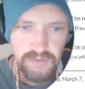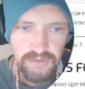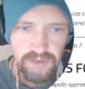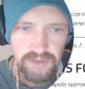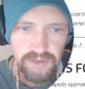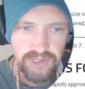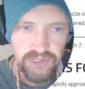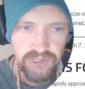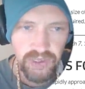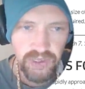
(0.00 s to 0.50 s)

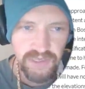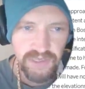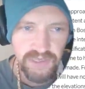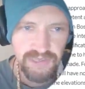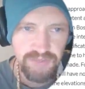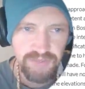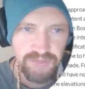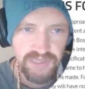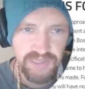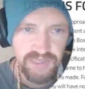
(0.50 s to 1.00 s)
So just look at
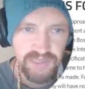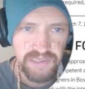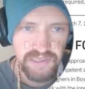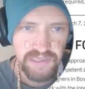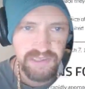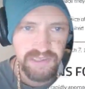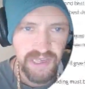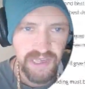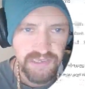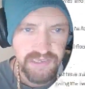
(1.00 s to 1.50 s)
some of these
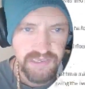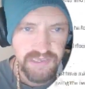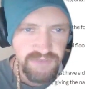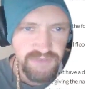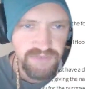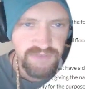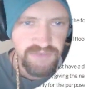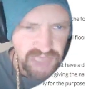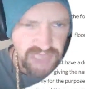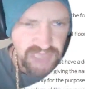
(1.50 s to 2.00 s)
designs.
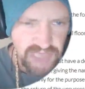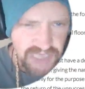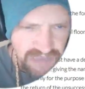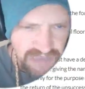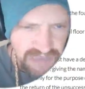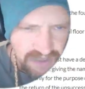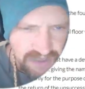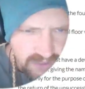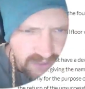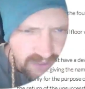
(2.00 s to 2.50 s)
They would give out